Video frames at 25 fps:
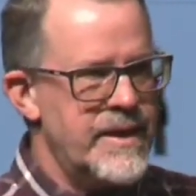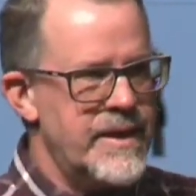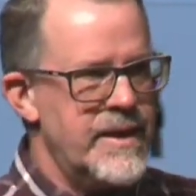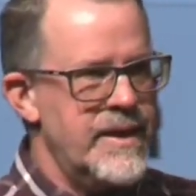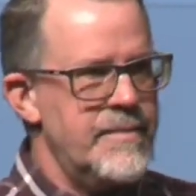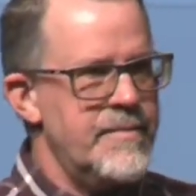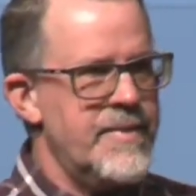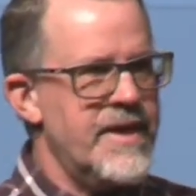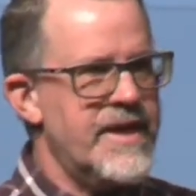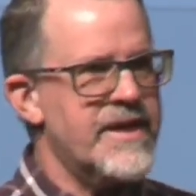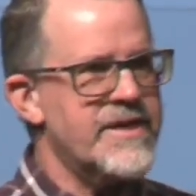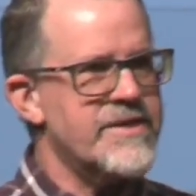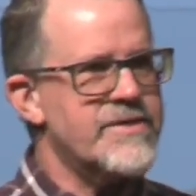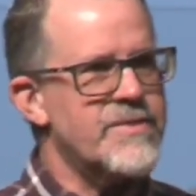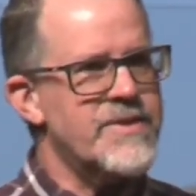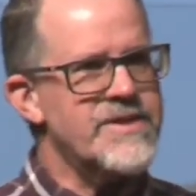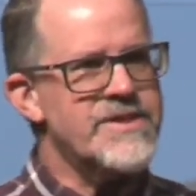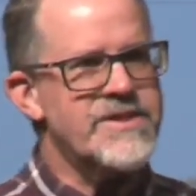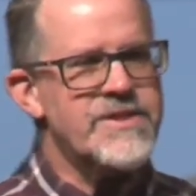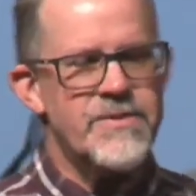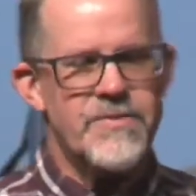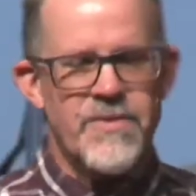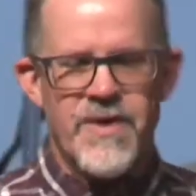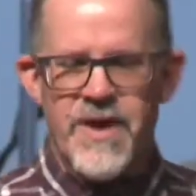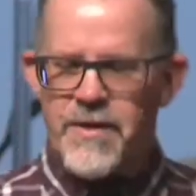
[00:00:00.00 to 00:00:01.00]
because
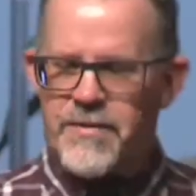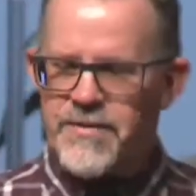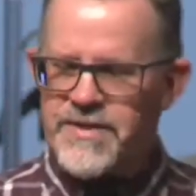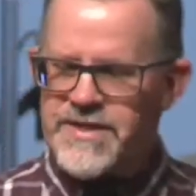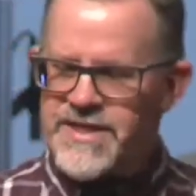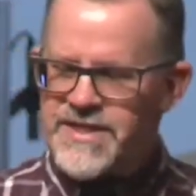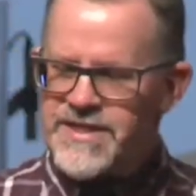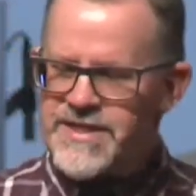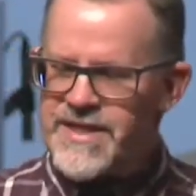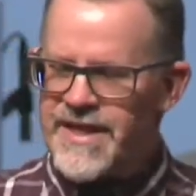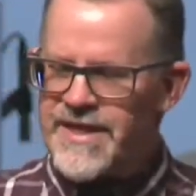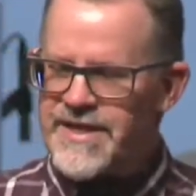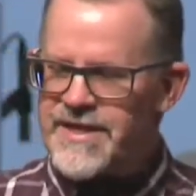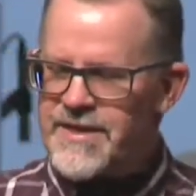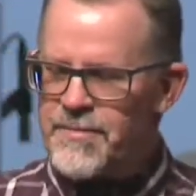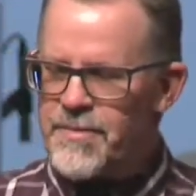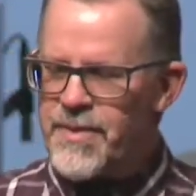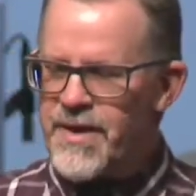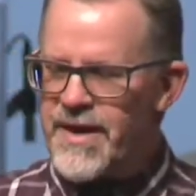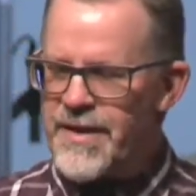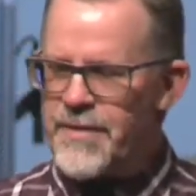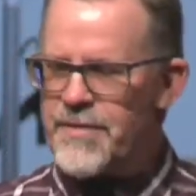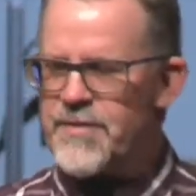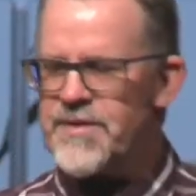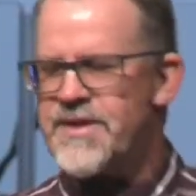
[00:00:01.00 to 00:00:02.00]
once in a while we just like to
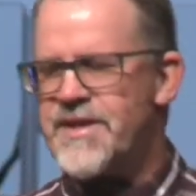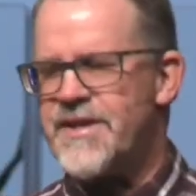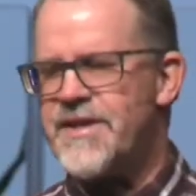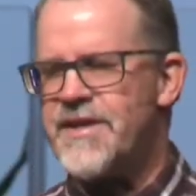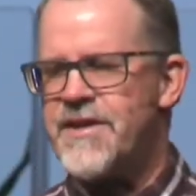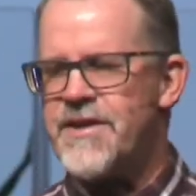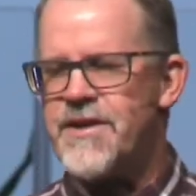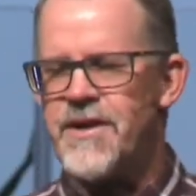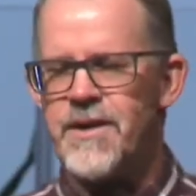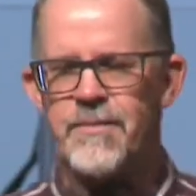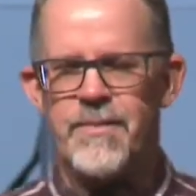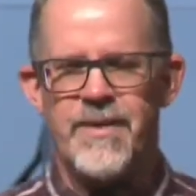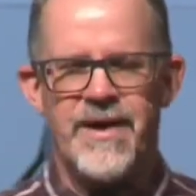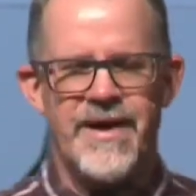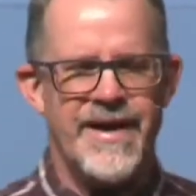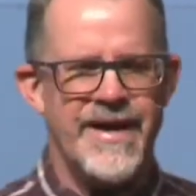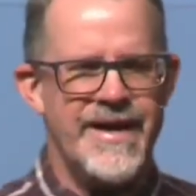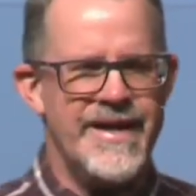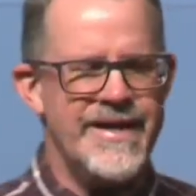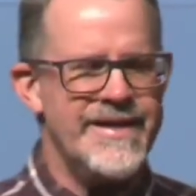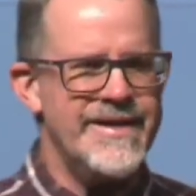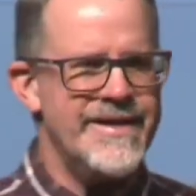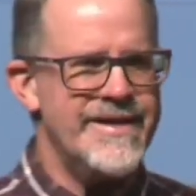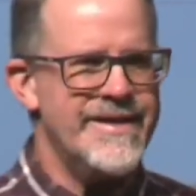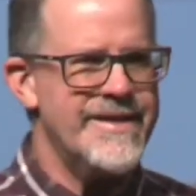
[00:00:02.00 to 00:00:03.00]
play with it in our
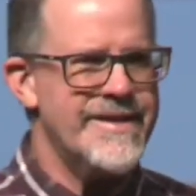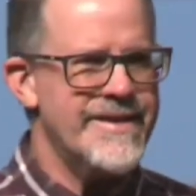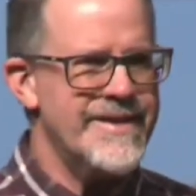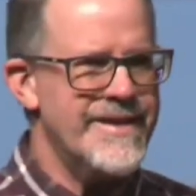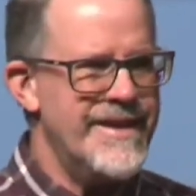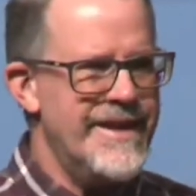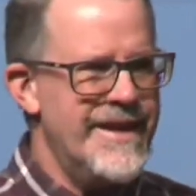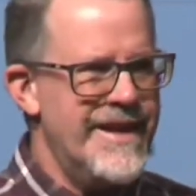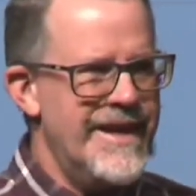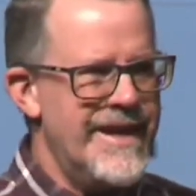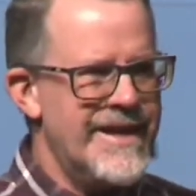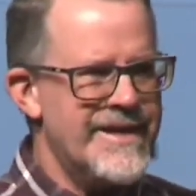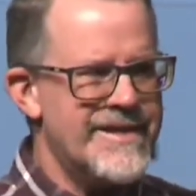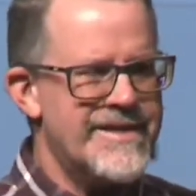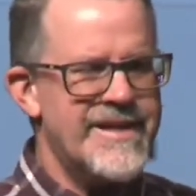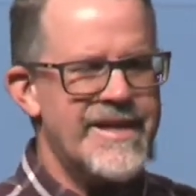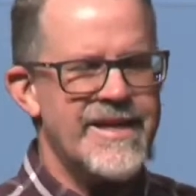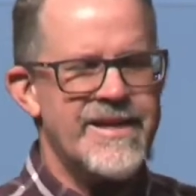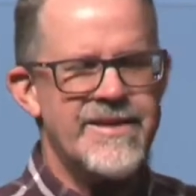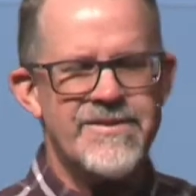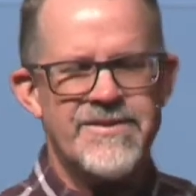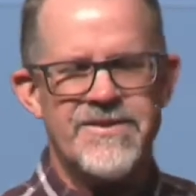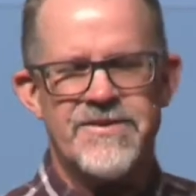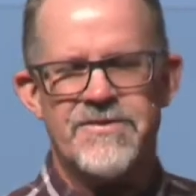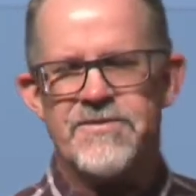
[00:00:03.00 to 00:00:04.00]
mind and
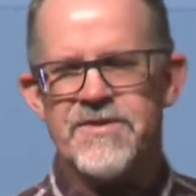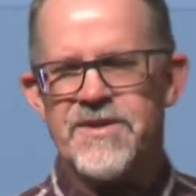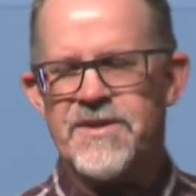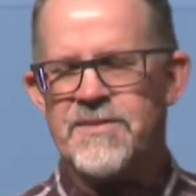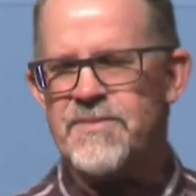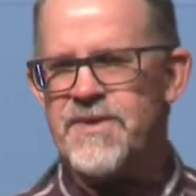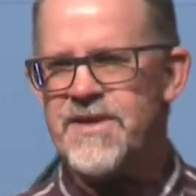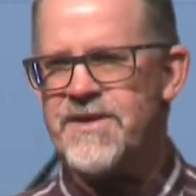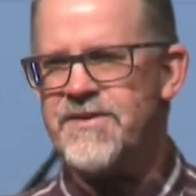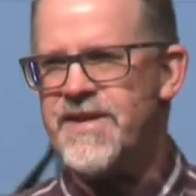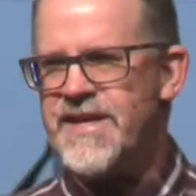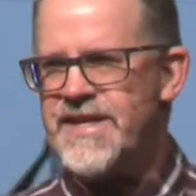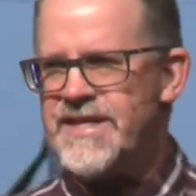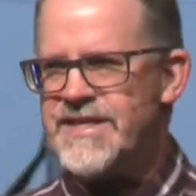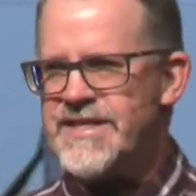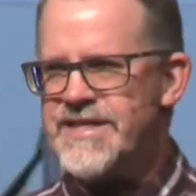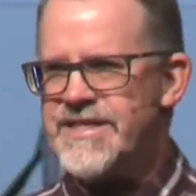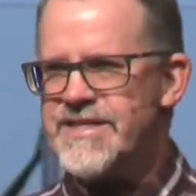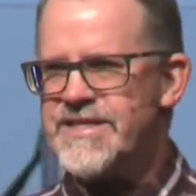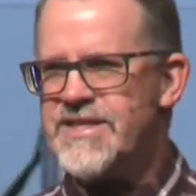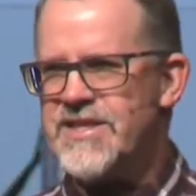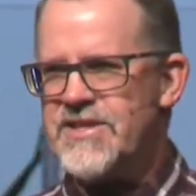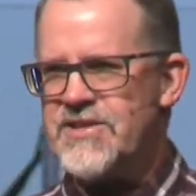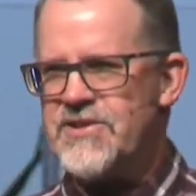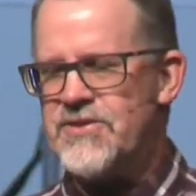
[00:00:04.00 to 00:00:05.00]
think, oh, wouldn't it be great
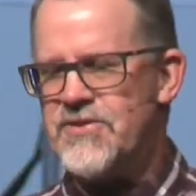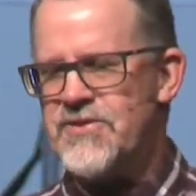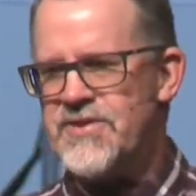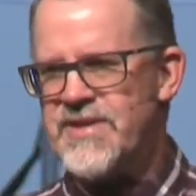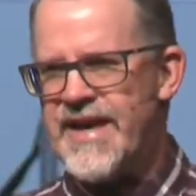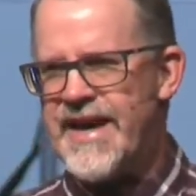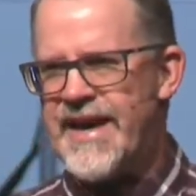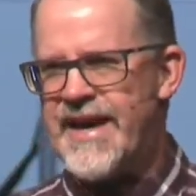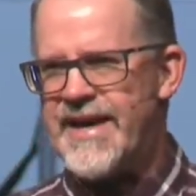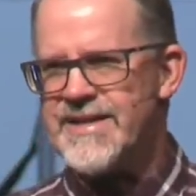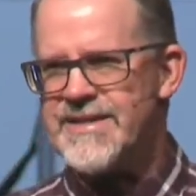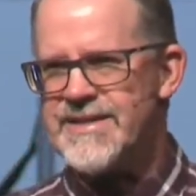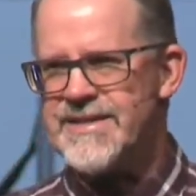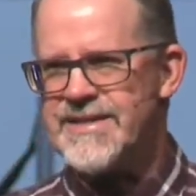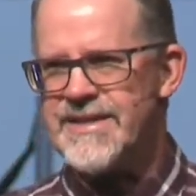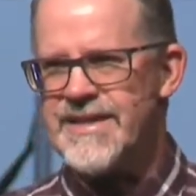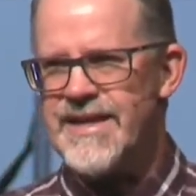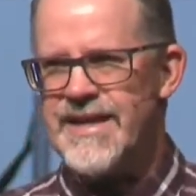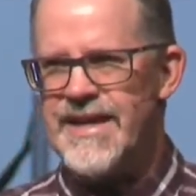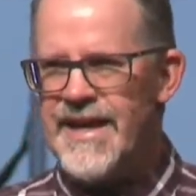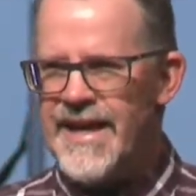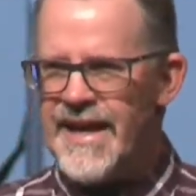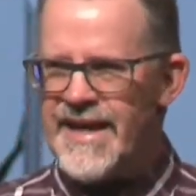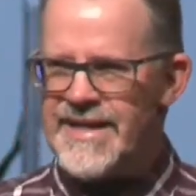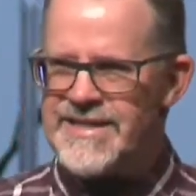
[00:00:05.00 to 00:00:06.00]
just to do that
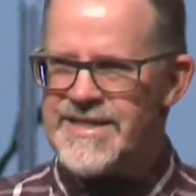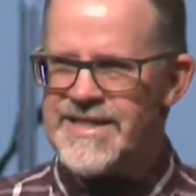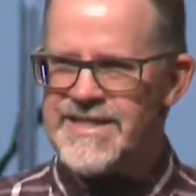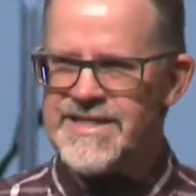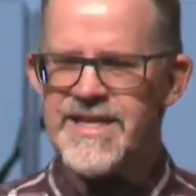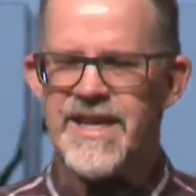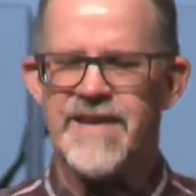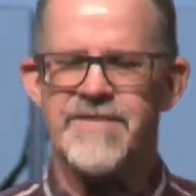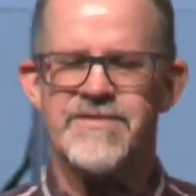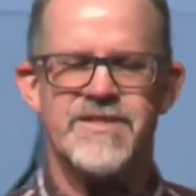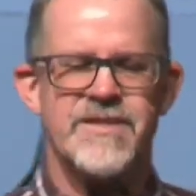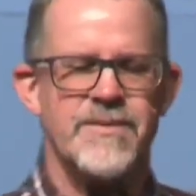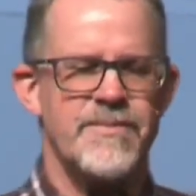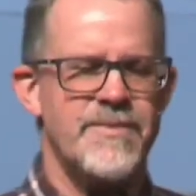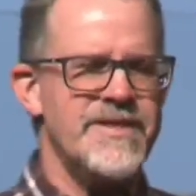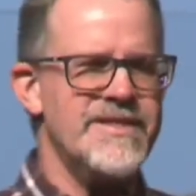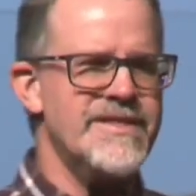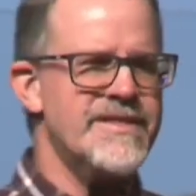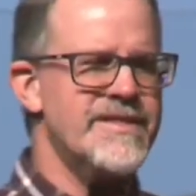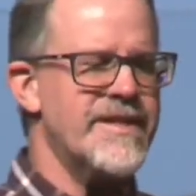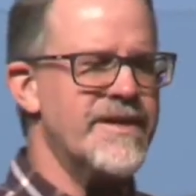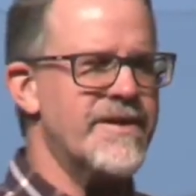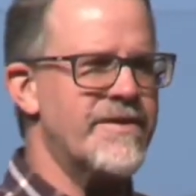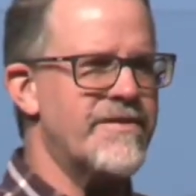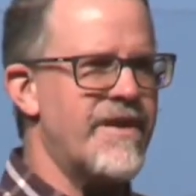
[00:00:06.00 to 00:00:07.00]
and just have some
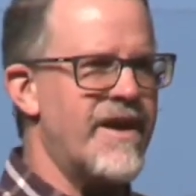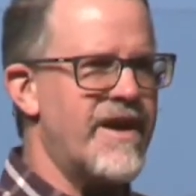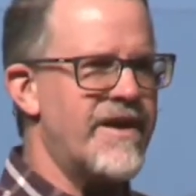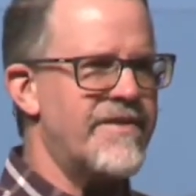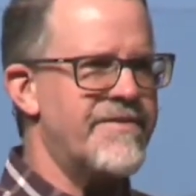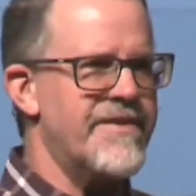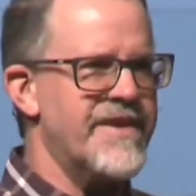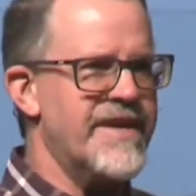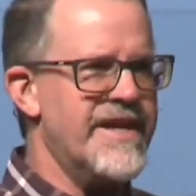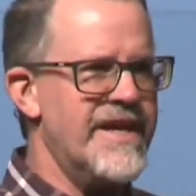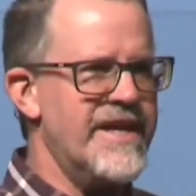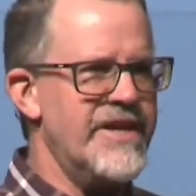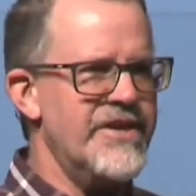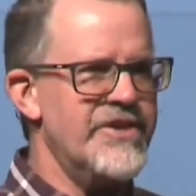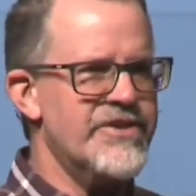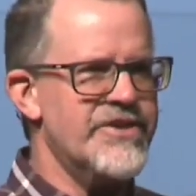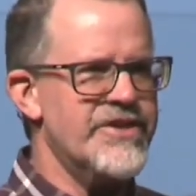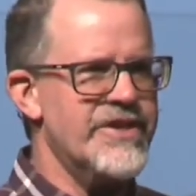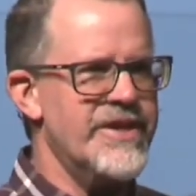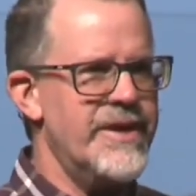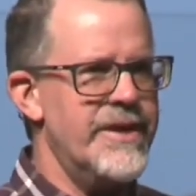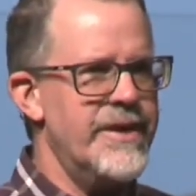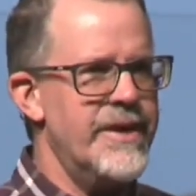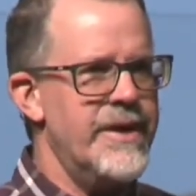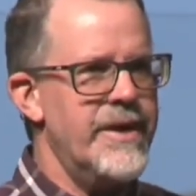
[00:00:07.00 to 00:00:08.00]
instant
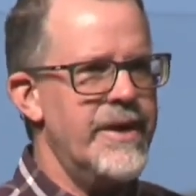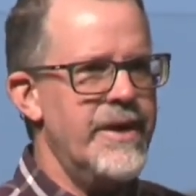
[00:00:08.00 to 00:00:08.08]
gratification.